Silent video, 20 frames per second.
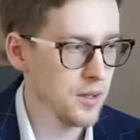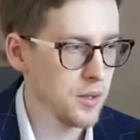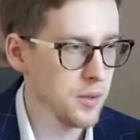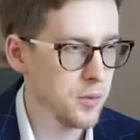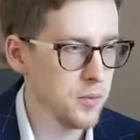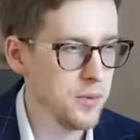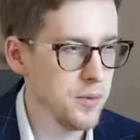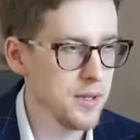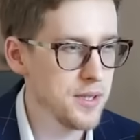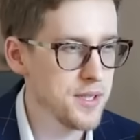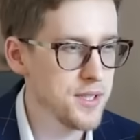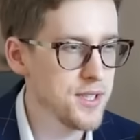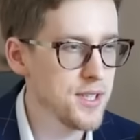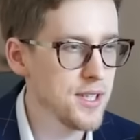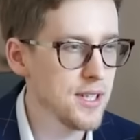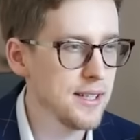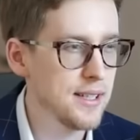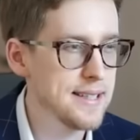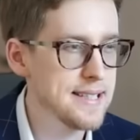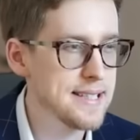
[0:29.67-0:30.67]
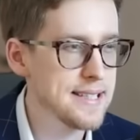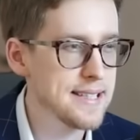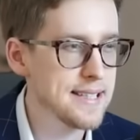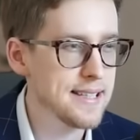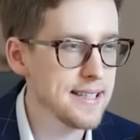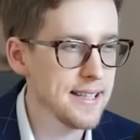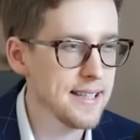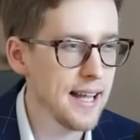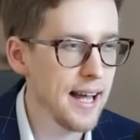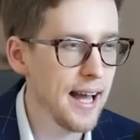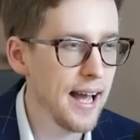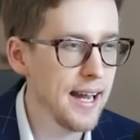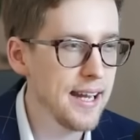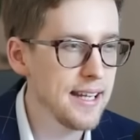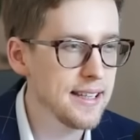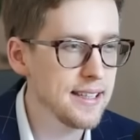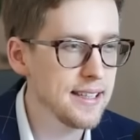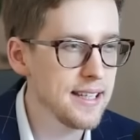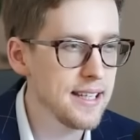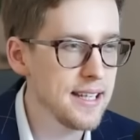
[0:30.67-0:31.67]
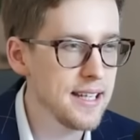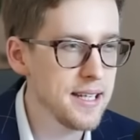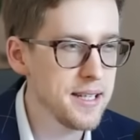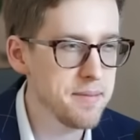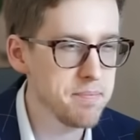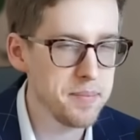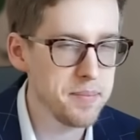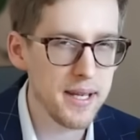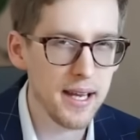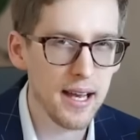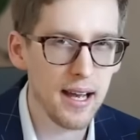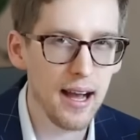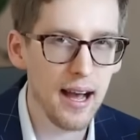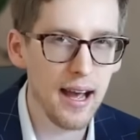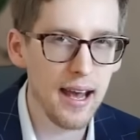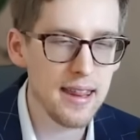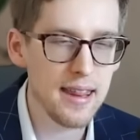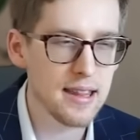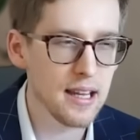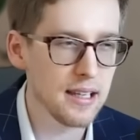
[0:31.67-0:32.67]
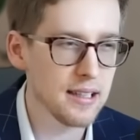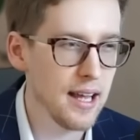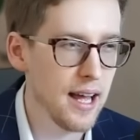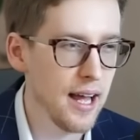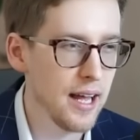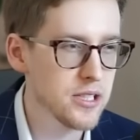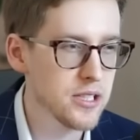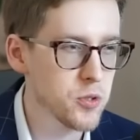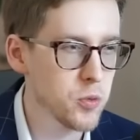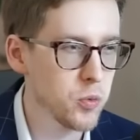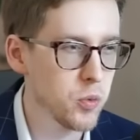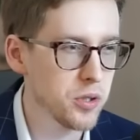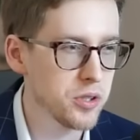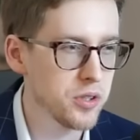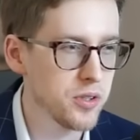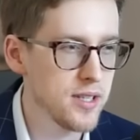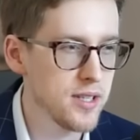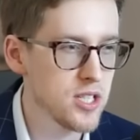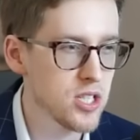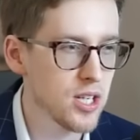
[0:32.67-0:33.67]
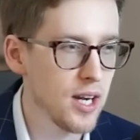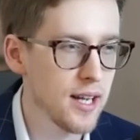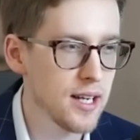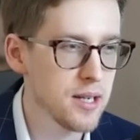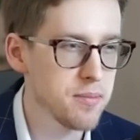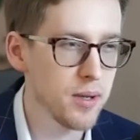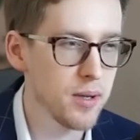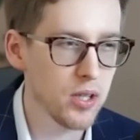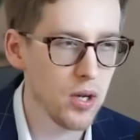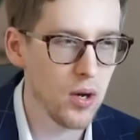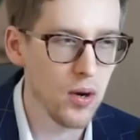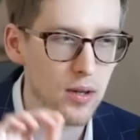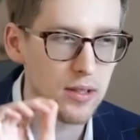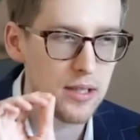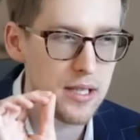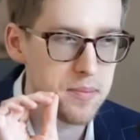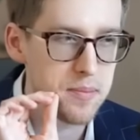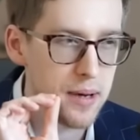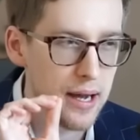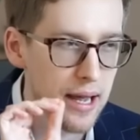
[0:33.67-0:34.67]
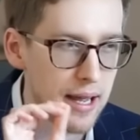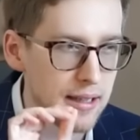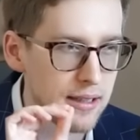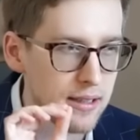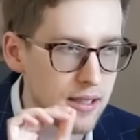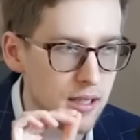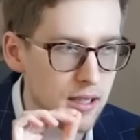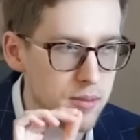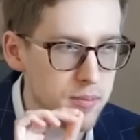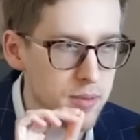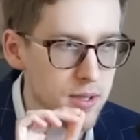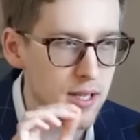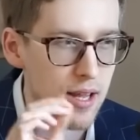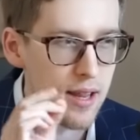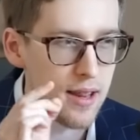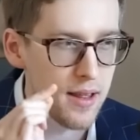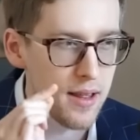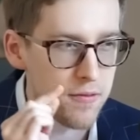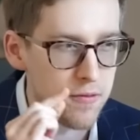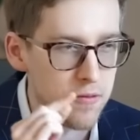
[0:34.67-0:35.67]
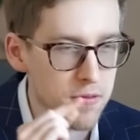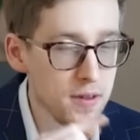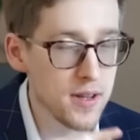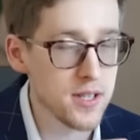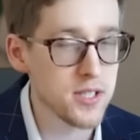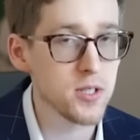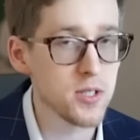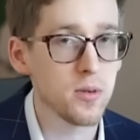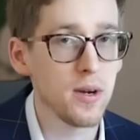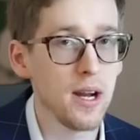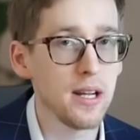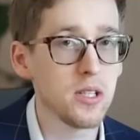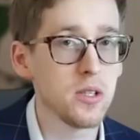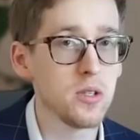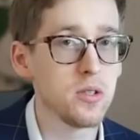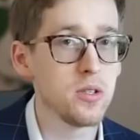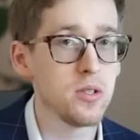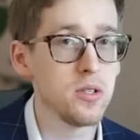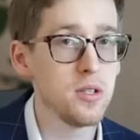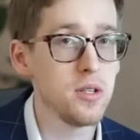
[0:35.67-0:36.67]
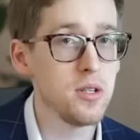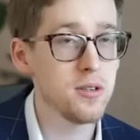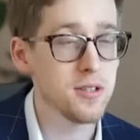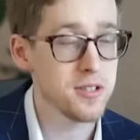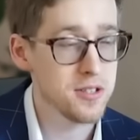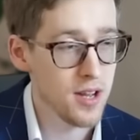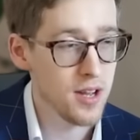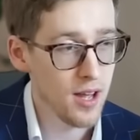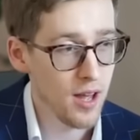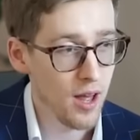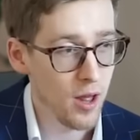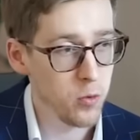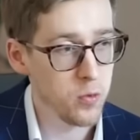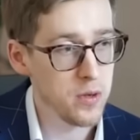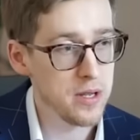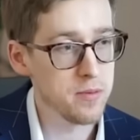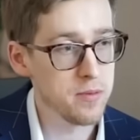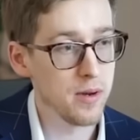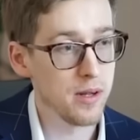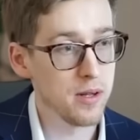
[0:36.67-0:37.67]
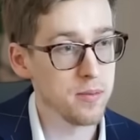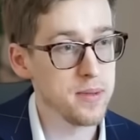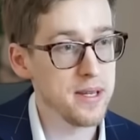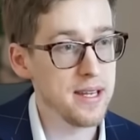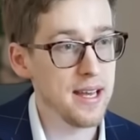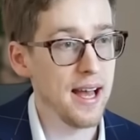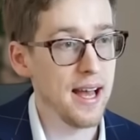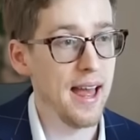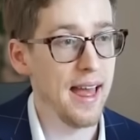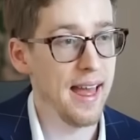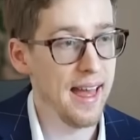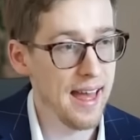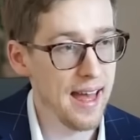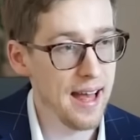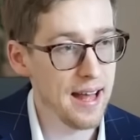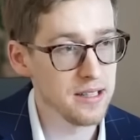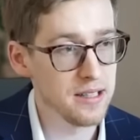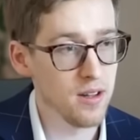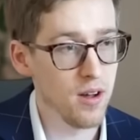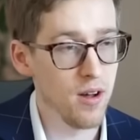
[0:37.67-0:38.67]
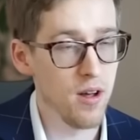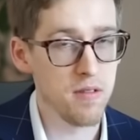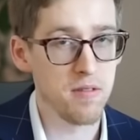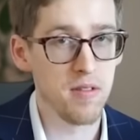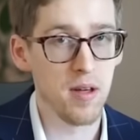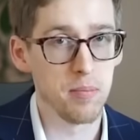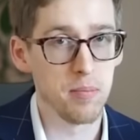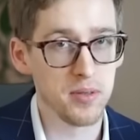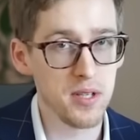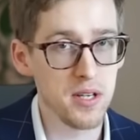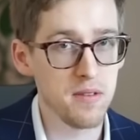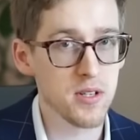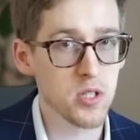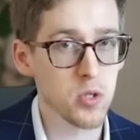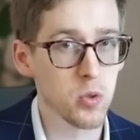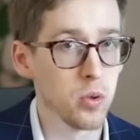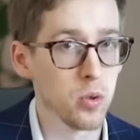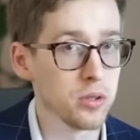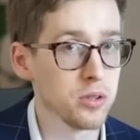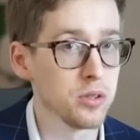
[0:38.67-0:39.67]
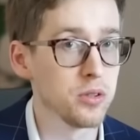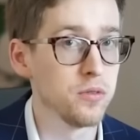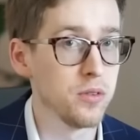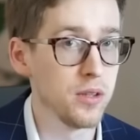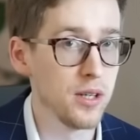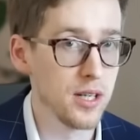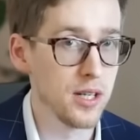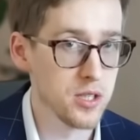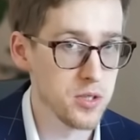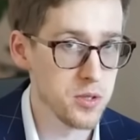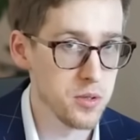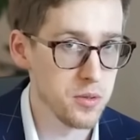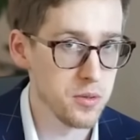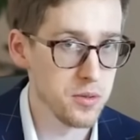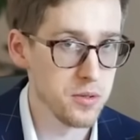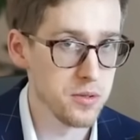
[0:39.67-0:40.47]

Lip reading: We are still slightly behind the last quarter in China, but only by a little bit. And if this trend continues, we will be ahead of the previous quarter very soon.